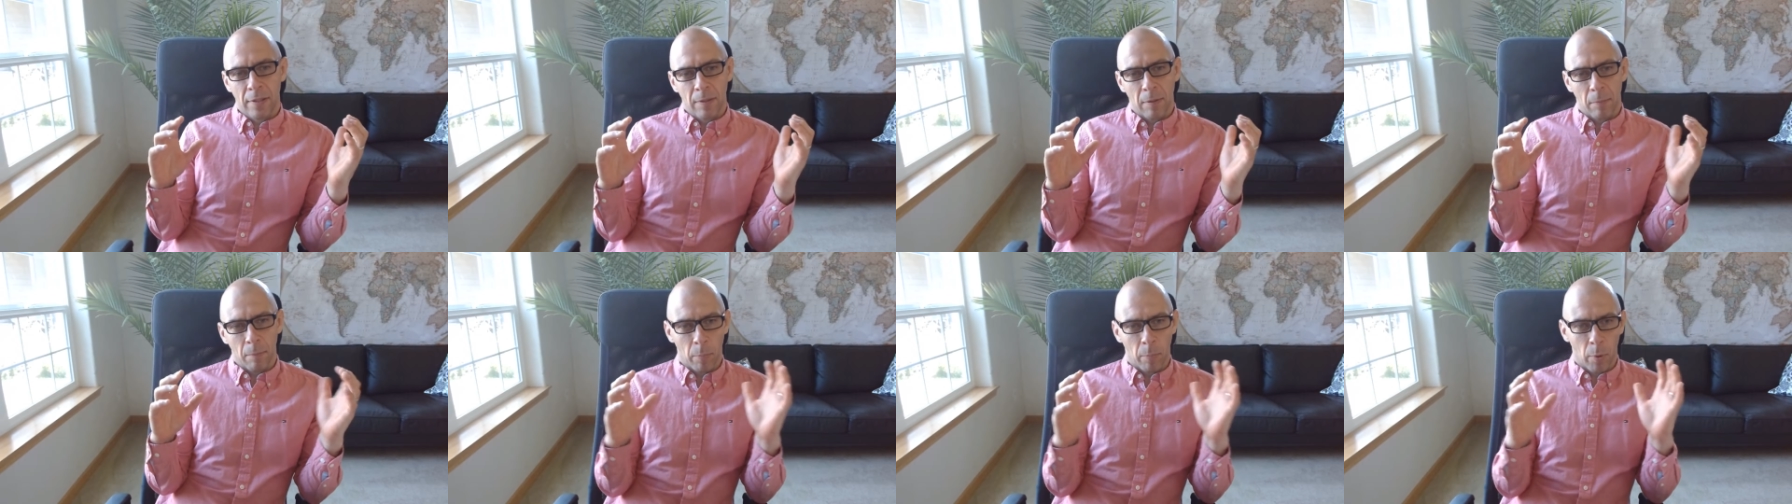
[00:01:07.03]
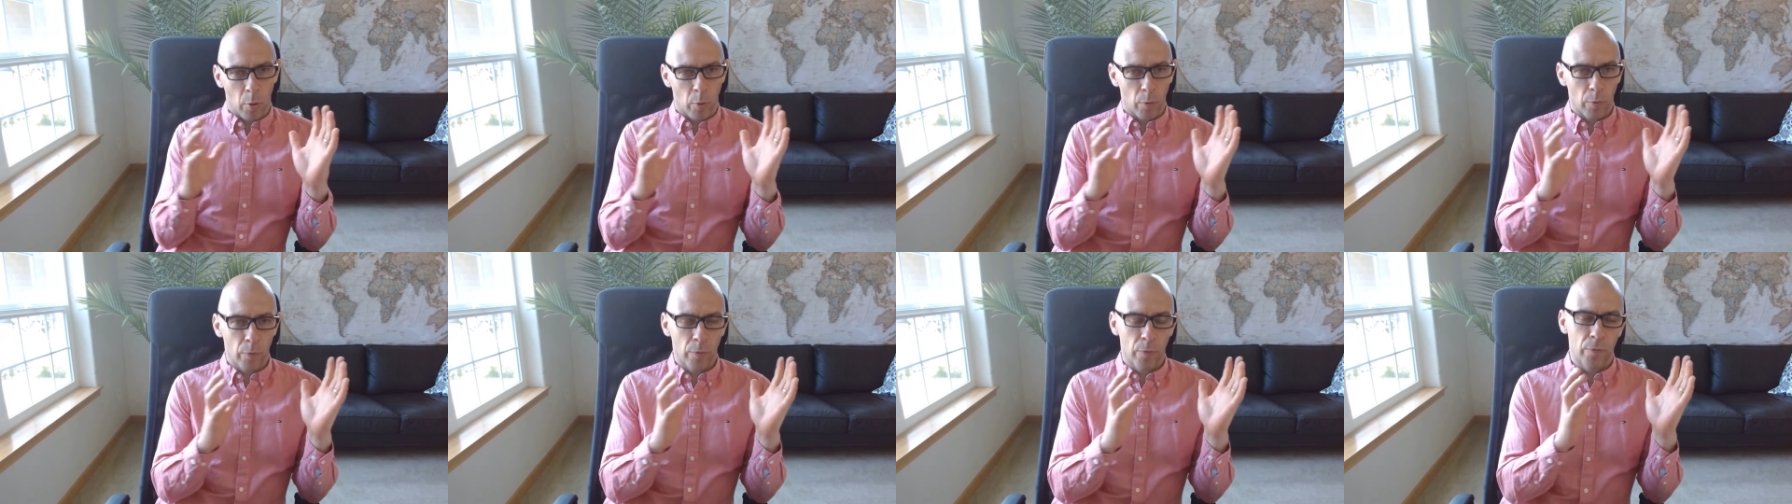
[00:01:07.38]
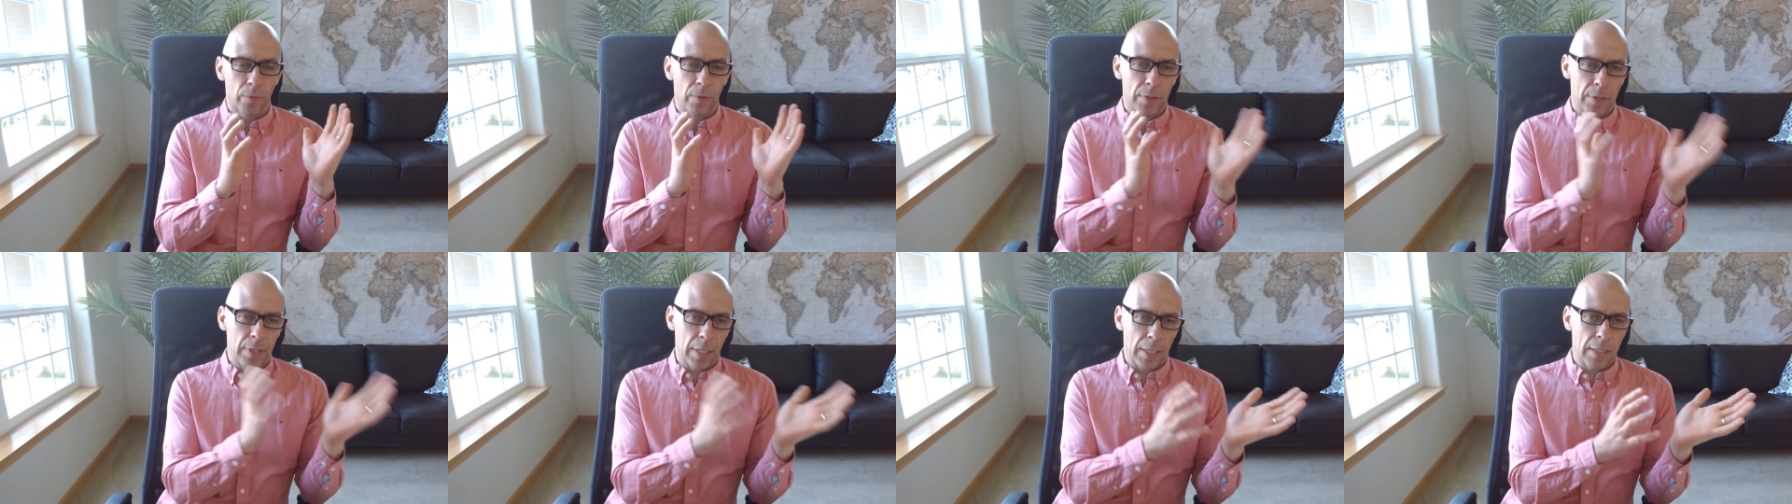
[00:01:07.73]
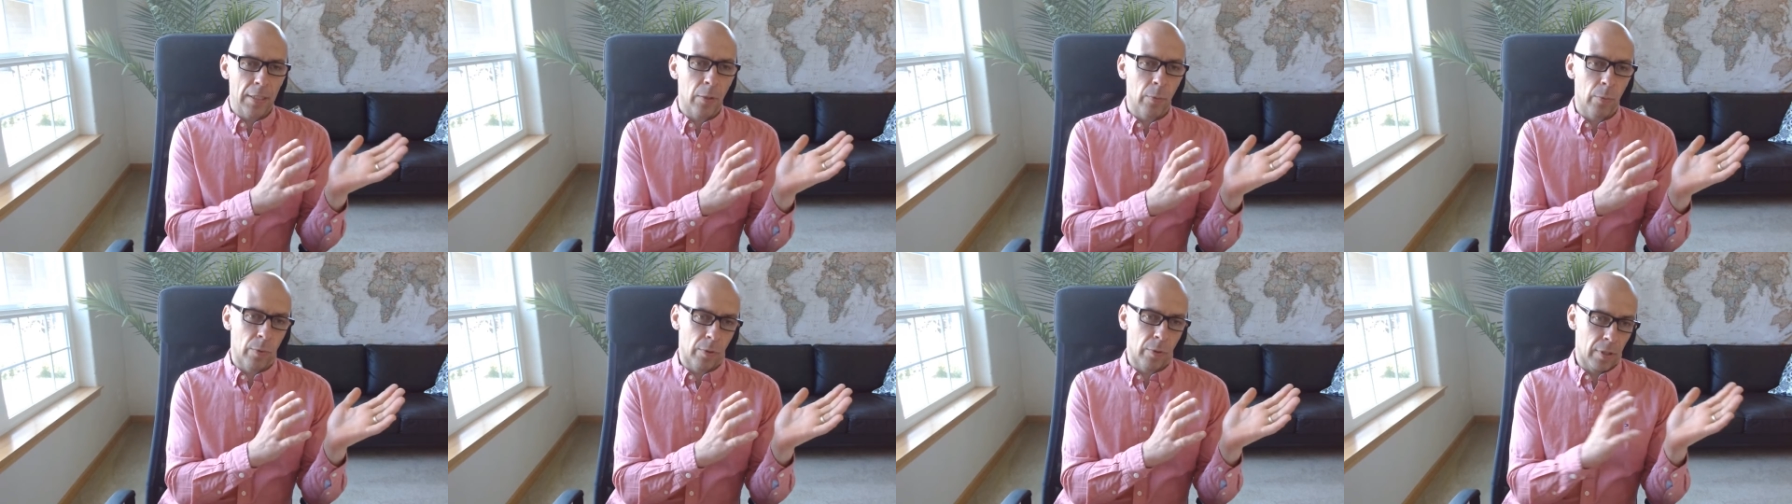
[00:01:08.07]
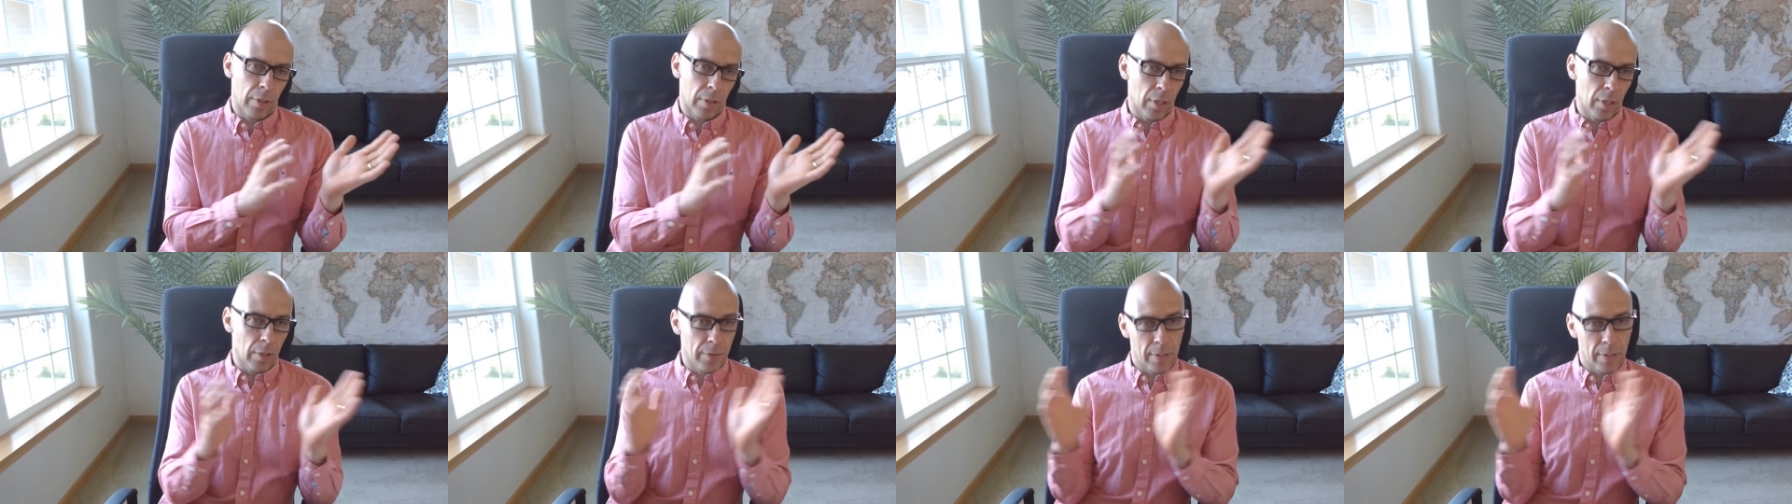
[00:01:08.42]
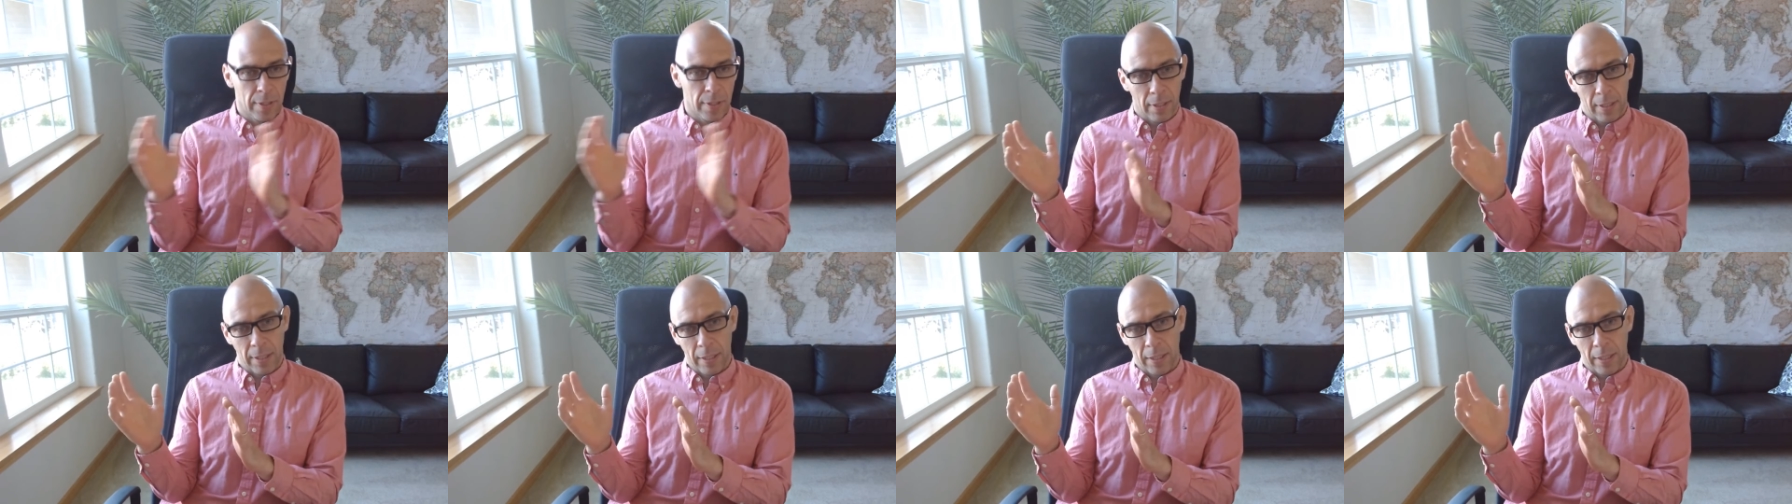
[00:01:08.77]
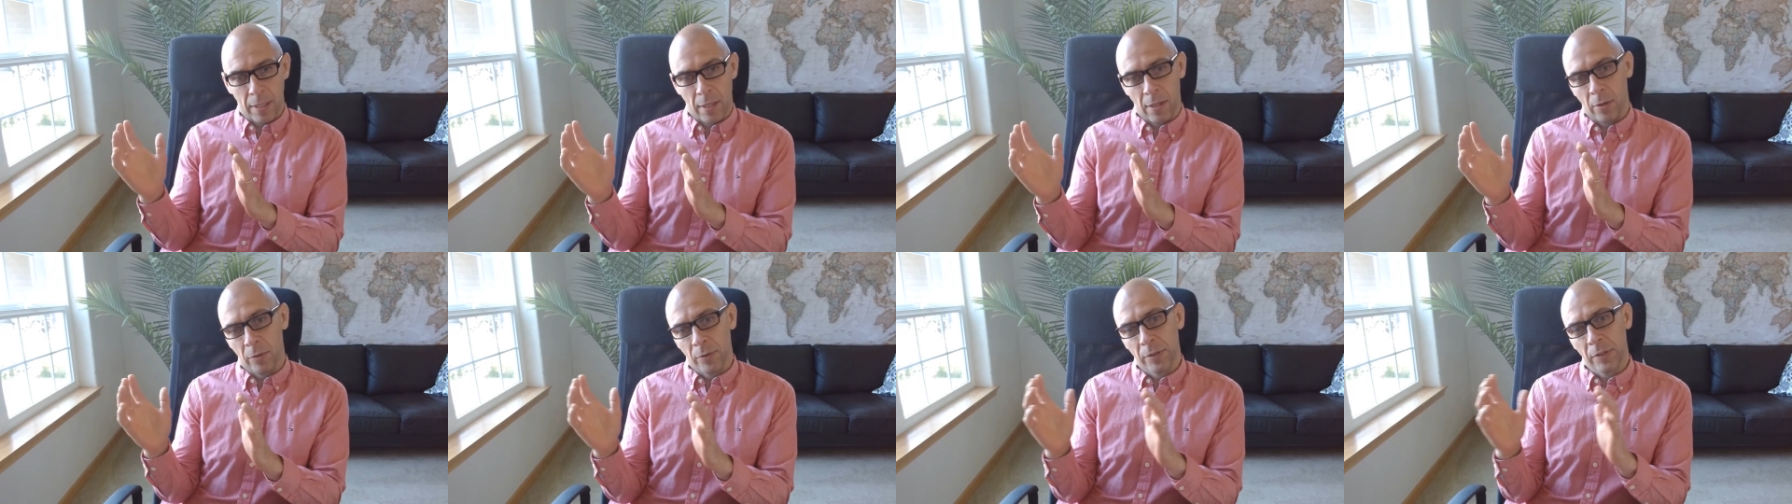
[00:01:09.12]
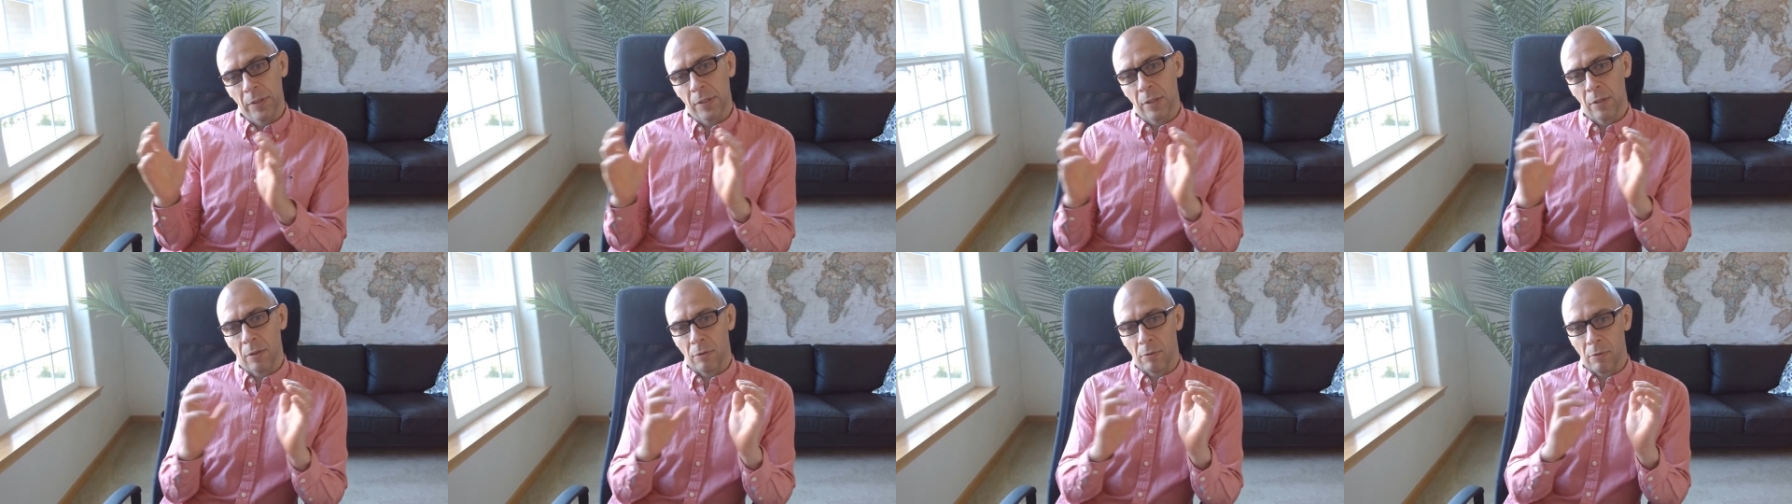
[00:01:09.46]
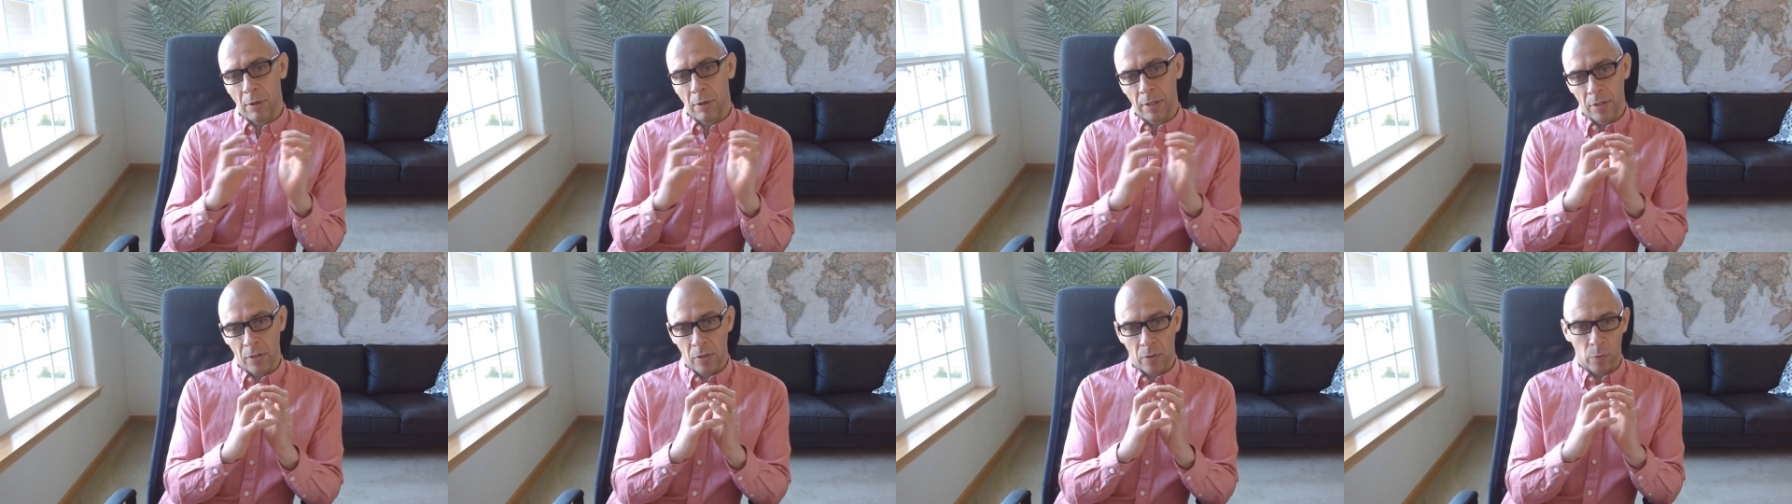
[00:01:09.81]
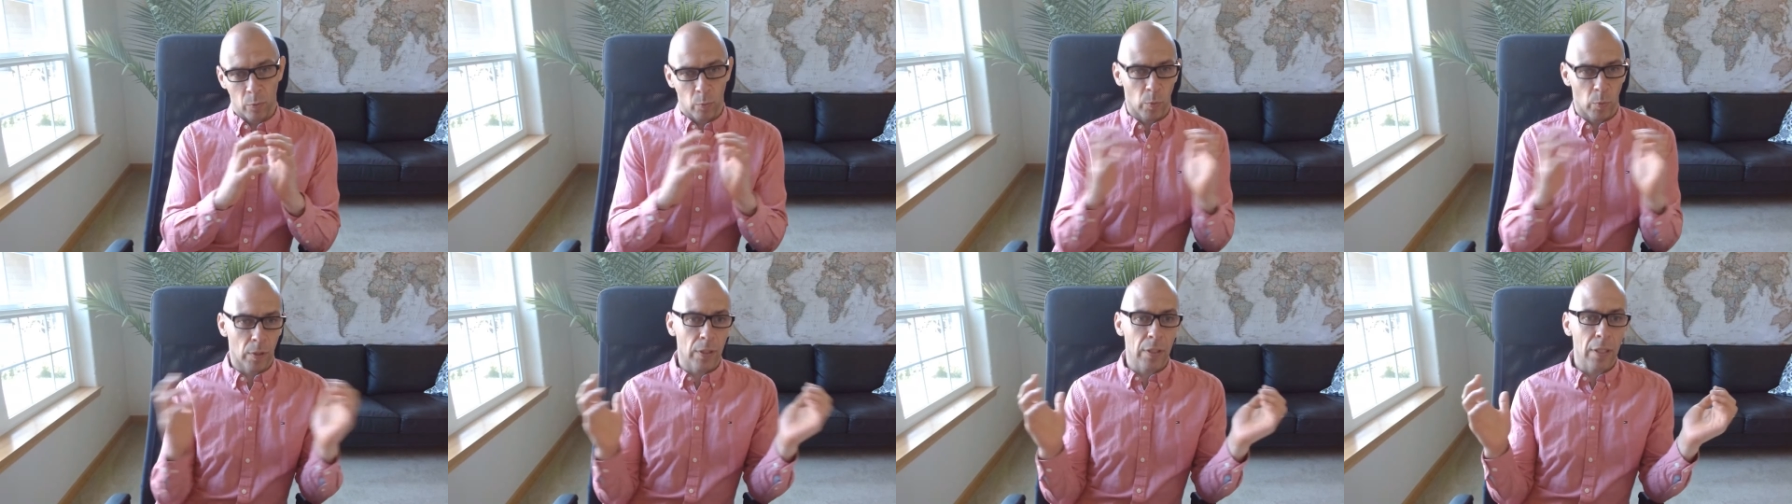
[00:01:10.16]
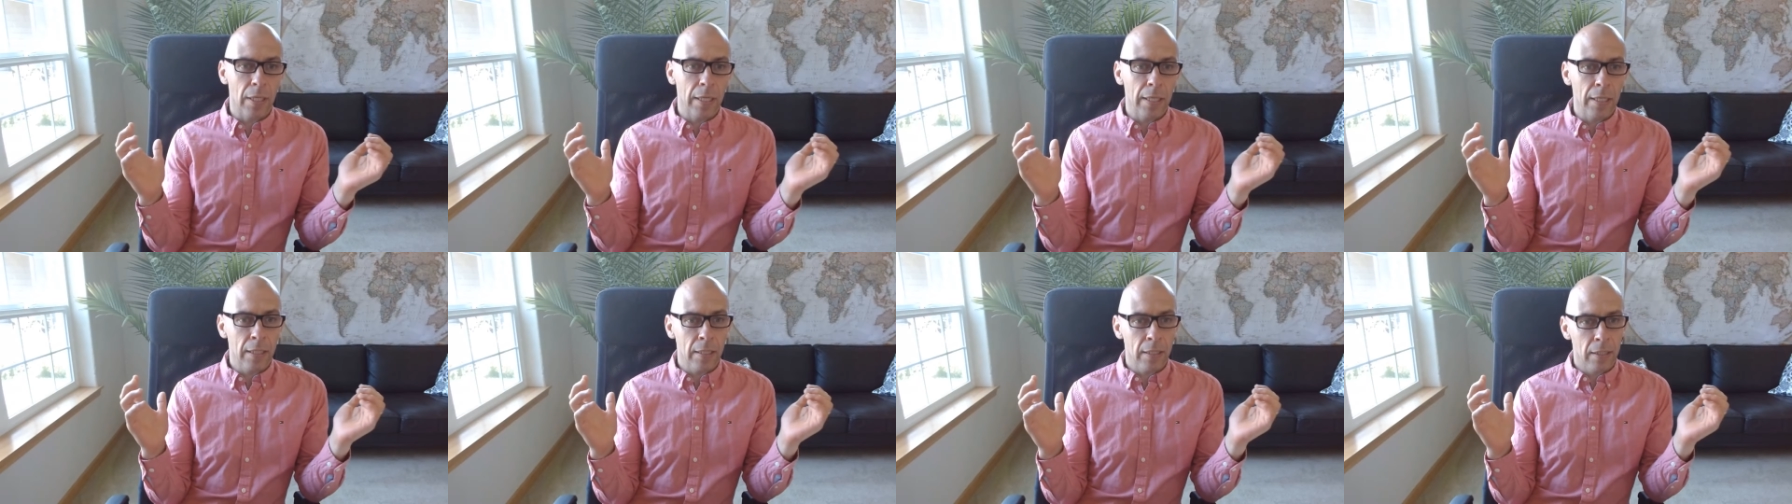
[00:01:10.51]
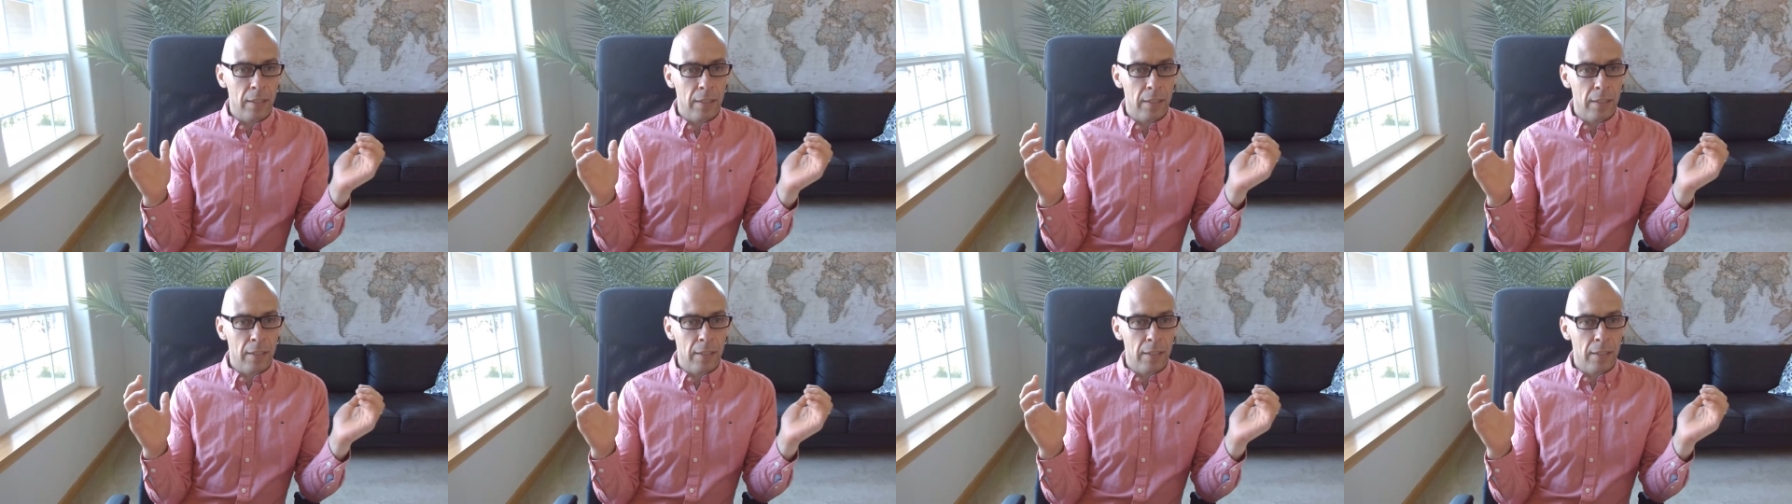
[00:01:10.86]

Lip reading: both data warehouse and lakehouse runs on one lake,